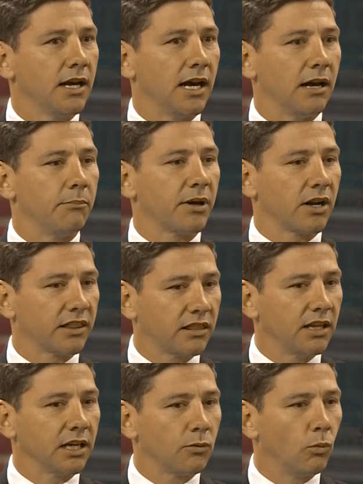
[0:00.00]
But I
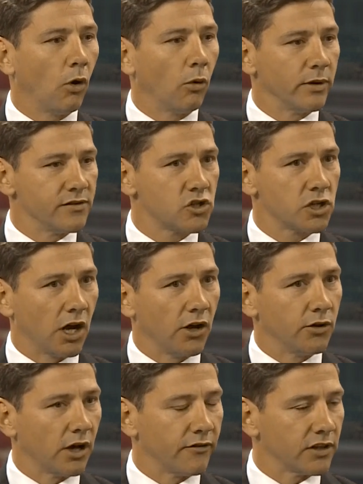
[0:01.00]
think what we've
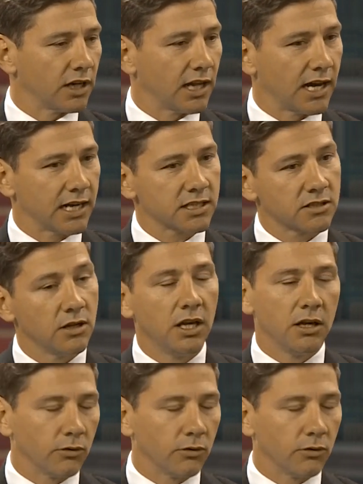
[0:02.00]
shown over the last